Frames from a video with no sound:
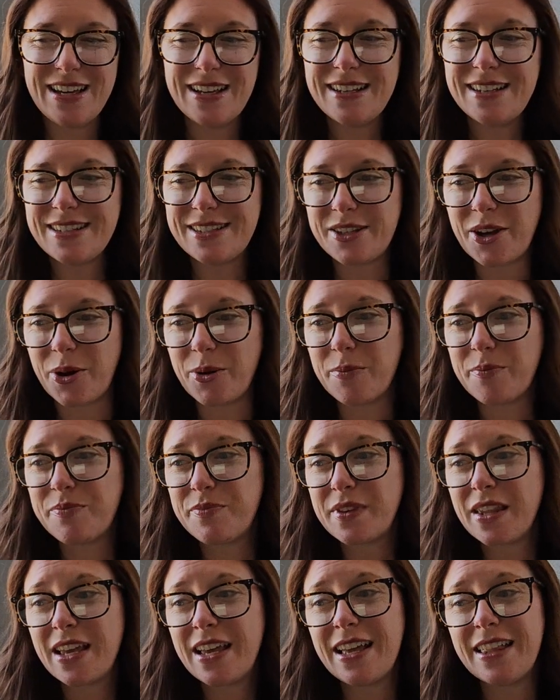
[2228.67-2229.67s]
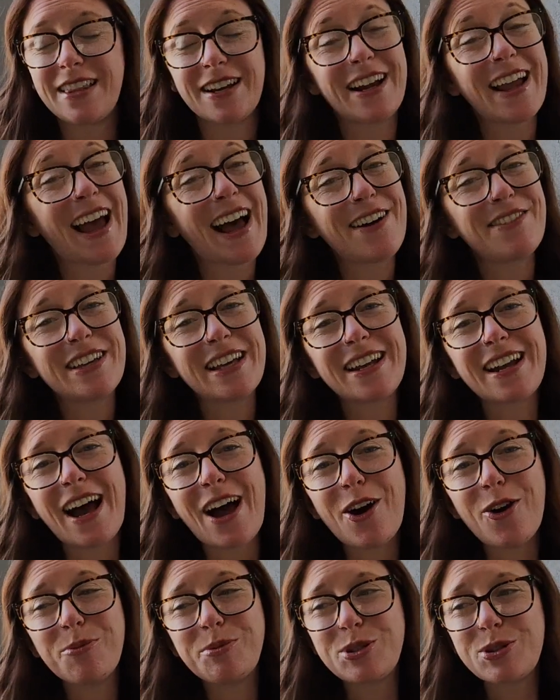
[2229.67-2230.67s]
So there you have it. I
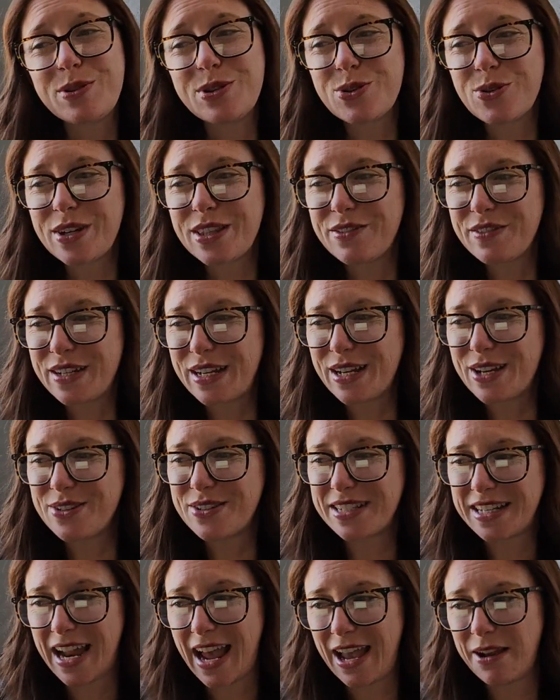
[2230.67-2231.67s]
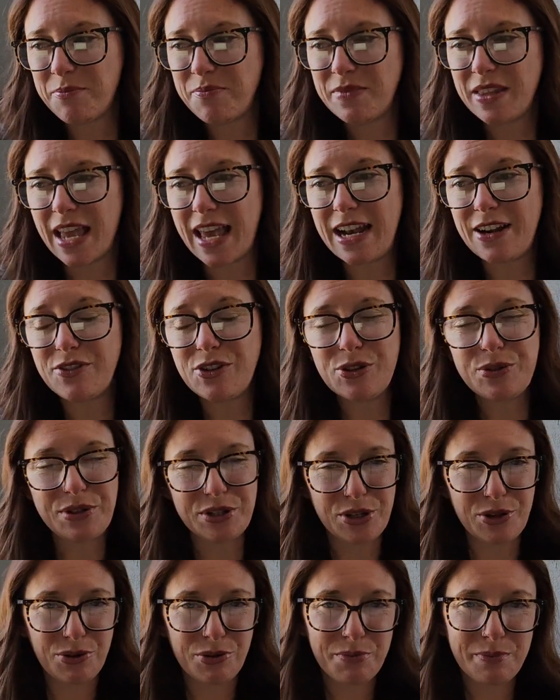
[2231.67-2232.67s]
hope you enjoyed the video today. And if you
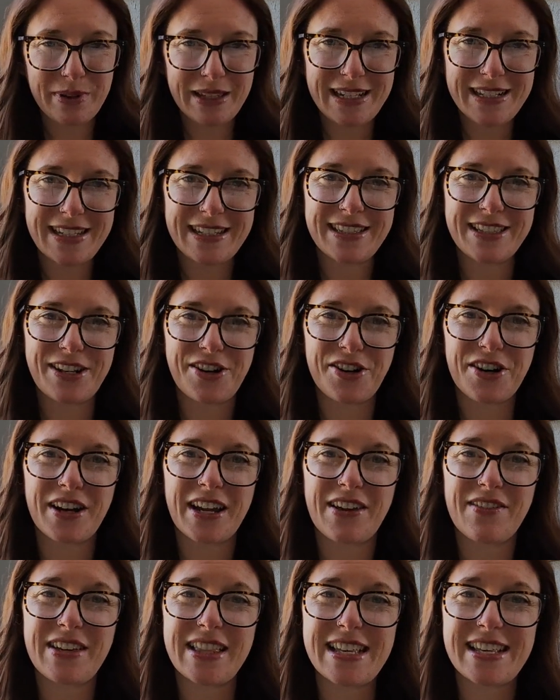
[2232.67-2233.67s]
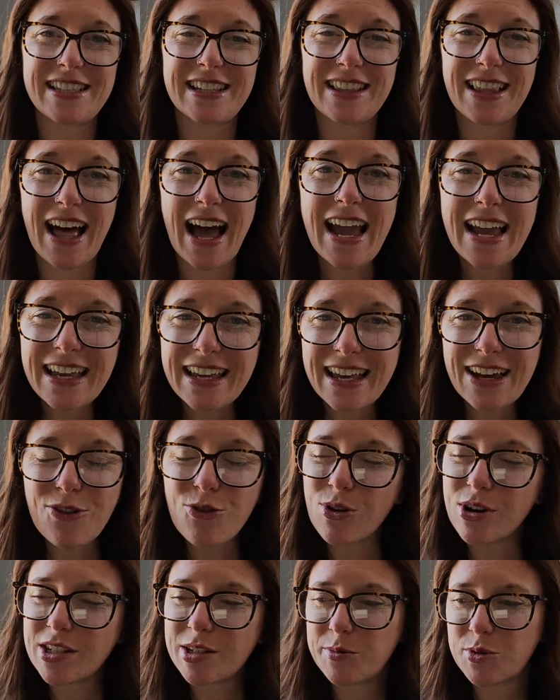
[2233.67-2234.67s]
do, please consider giving this a like
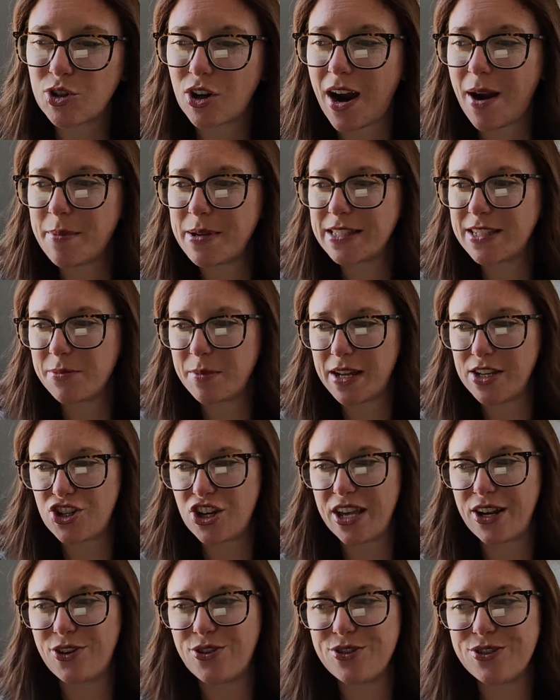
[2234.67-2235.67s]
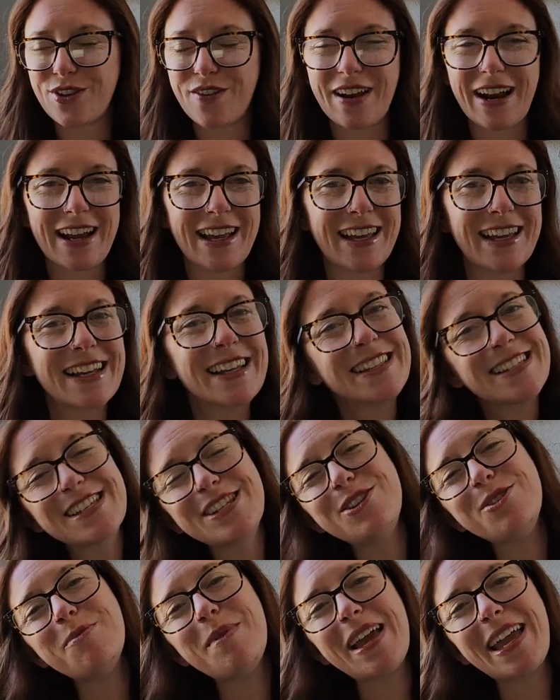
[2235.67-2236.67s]
or subscribing to my channel so that I can
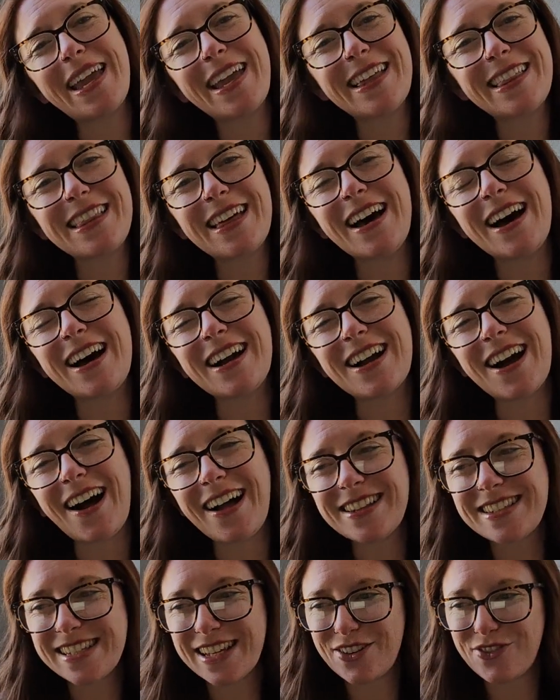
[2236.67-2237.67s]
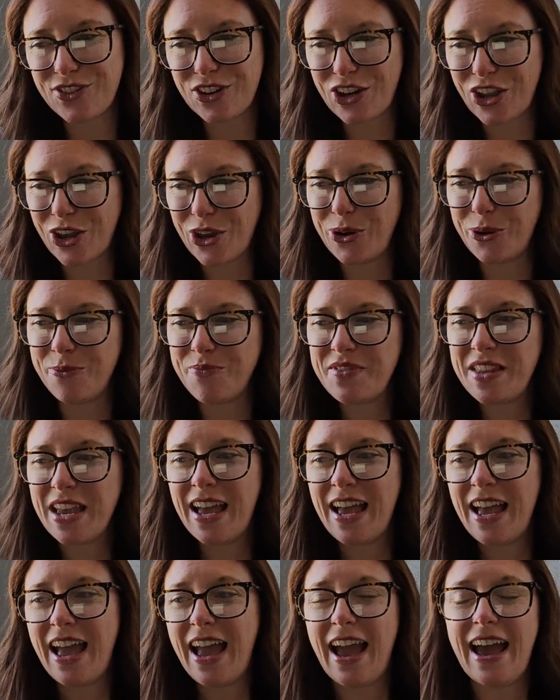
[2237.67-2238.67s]
continue making content for you.
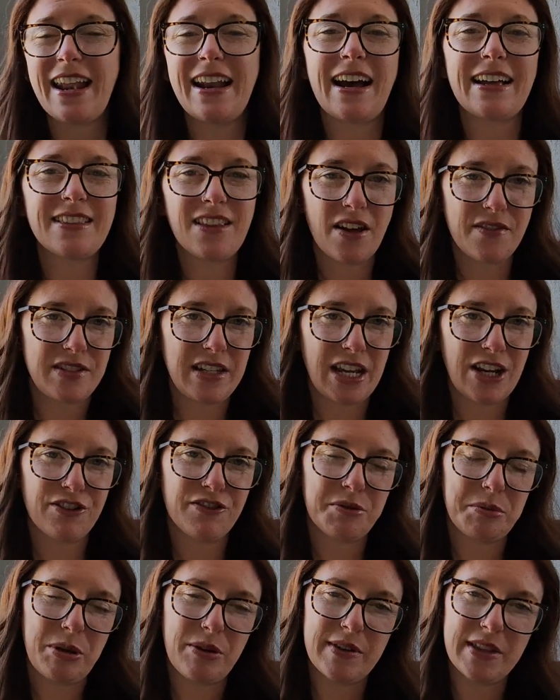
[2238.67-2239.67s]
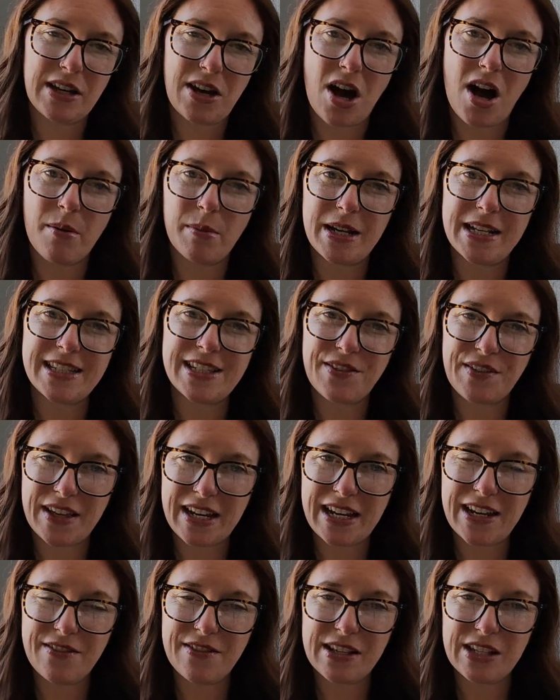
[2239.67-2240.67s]
And I'd love to hear from you in the comments if
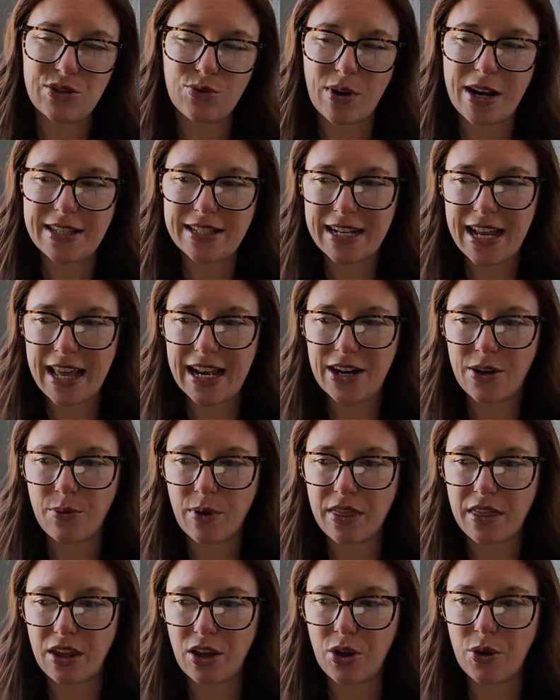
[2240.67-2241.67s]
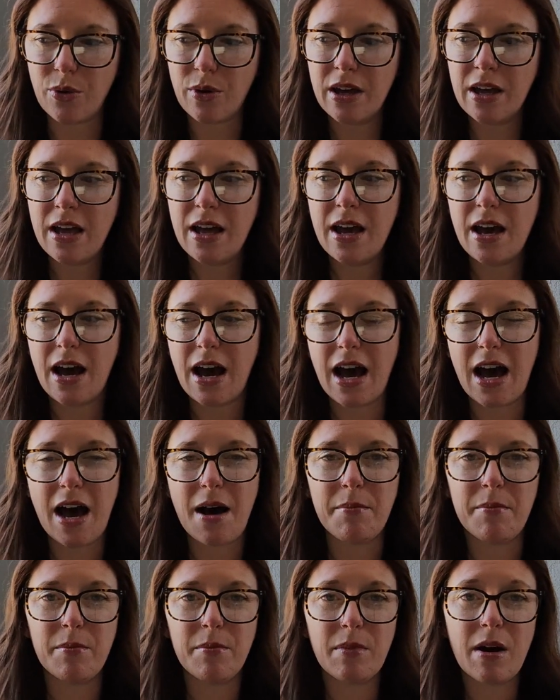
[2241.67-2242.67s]
any of this resonated with you
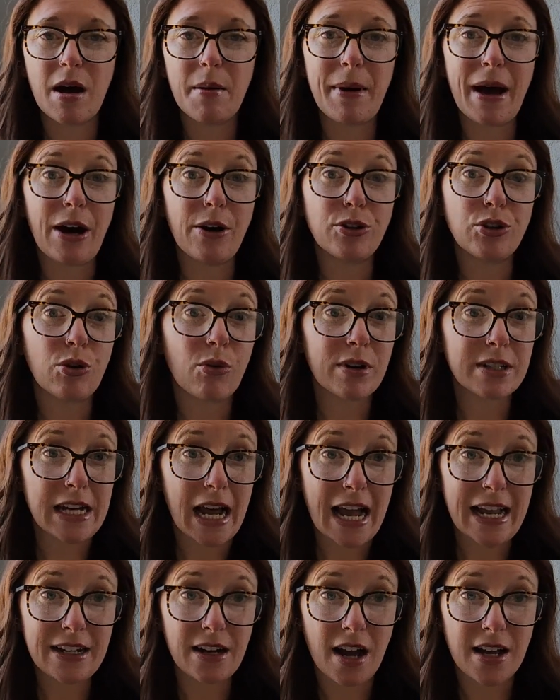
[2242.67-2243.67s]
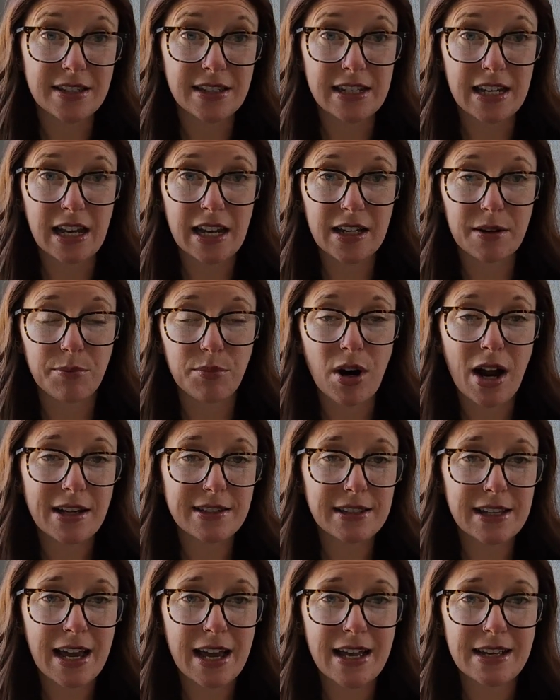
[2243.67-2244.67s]
about your diagnostic
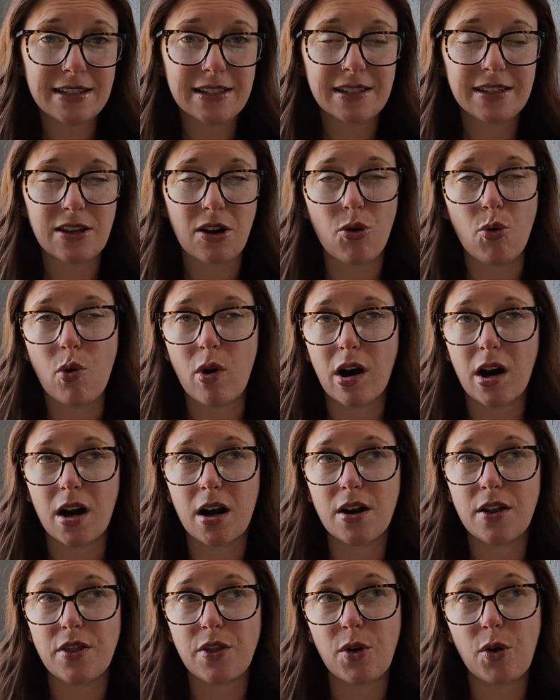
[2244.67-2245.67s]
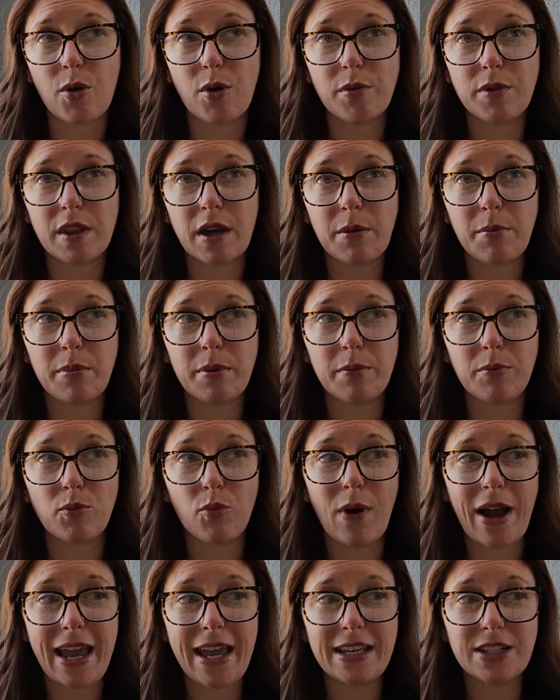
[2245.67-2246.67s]
process or the
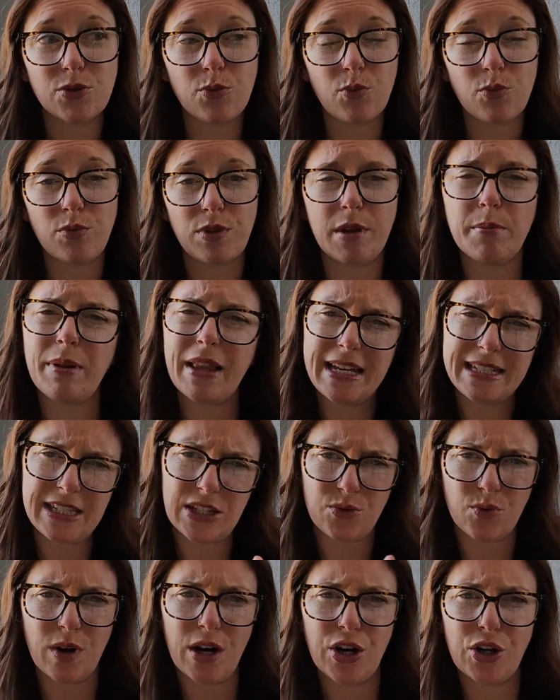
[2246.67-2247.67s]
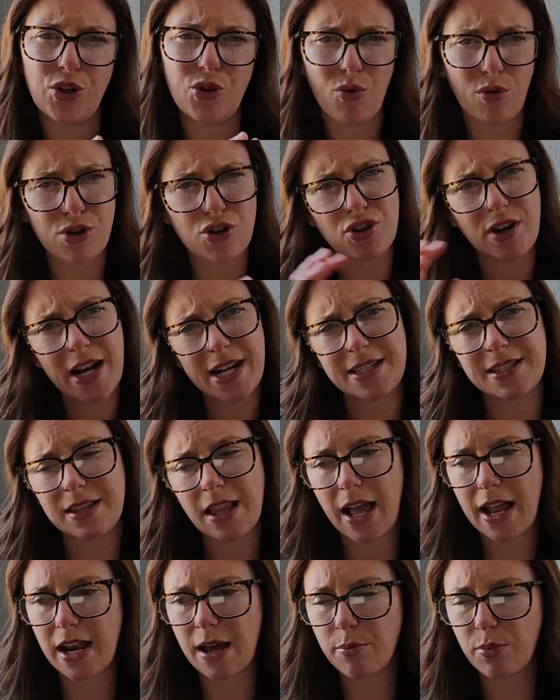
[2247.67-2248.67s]
places where your traits
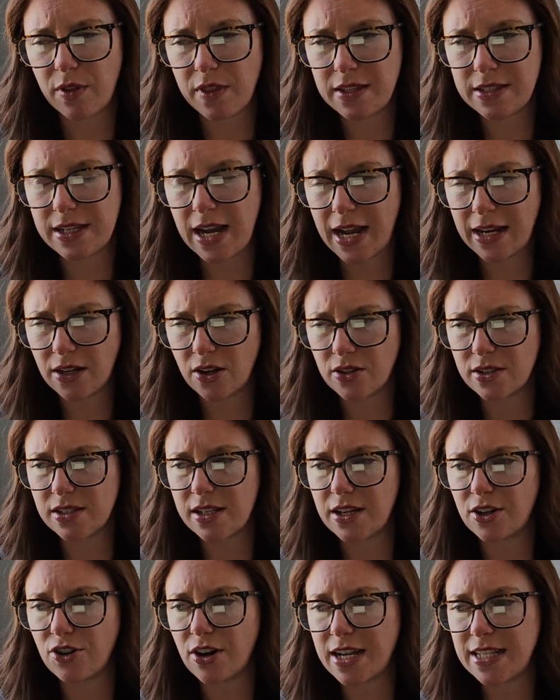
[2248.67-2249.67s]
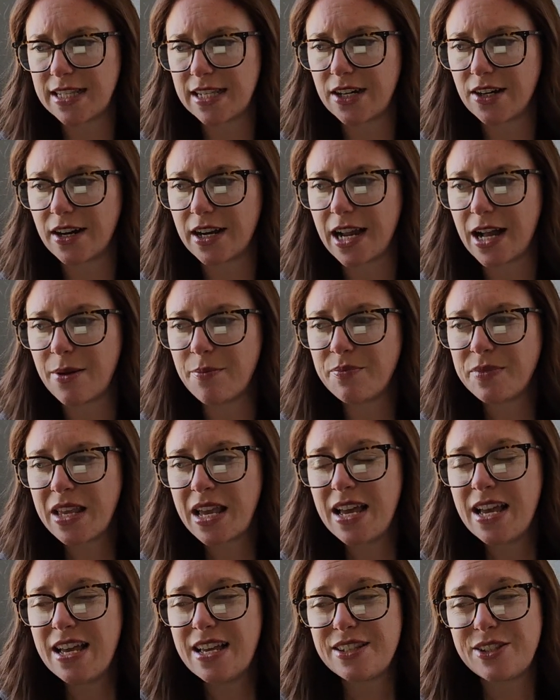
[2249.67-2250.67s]
line up with the diagnostic criteria.
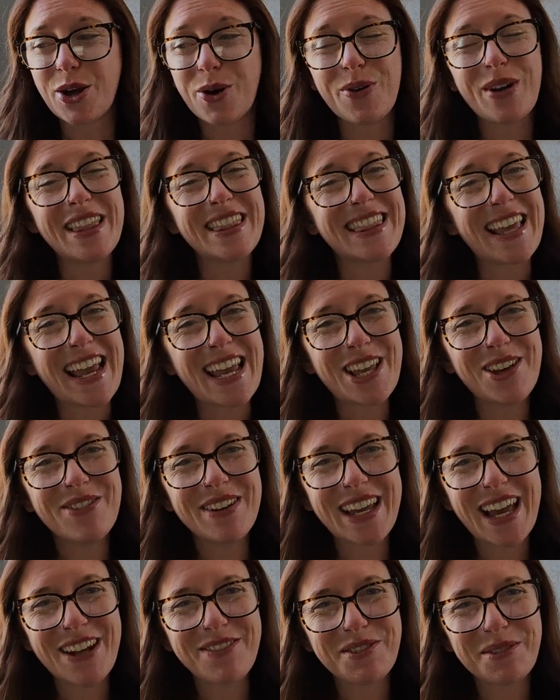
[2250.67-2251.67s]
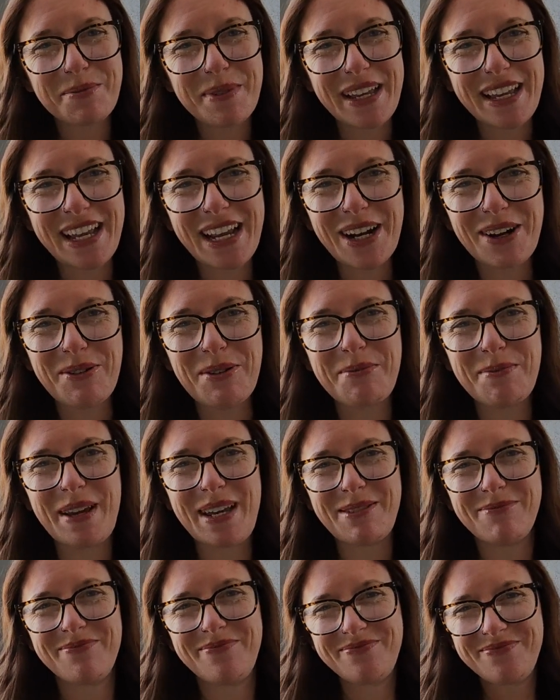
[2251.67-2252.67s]
So thank you again for being here with
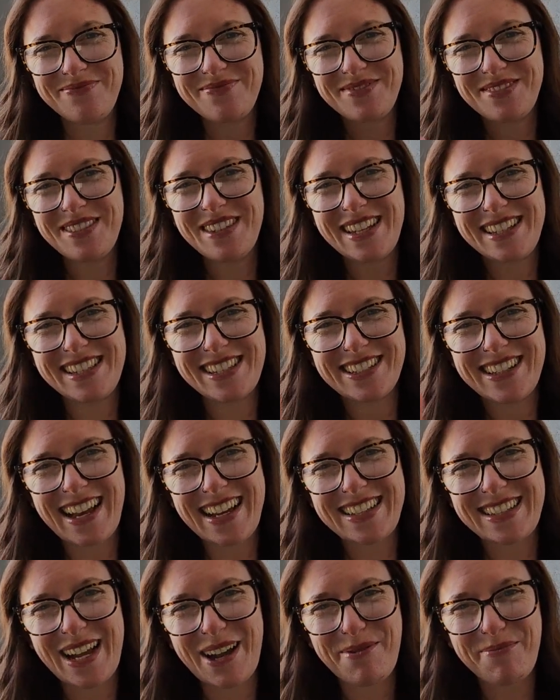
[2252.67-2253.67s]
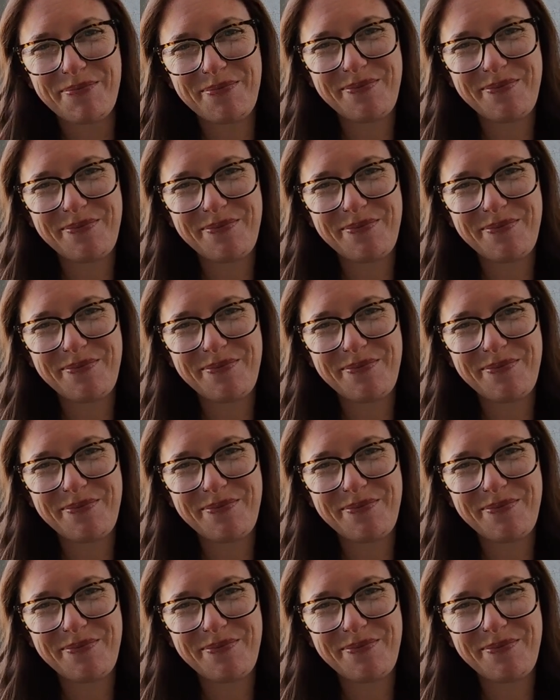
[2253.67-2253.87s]
me. Until next time.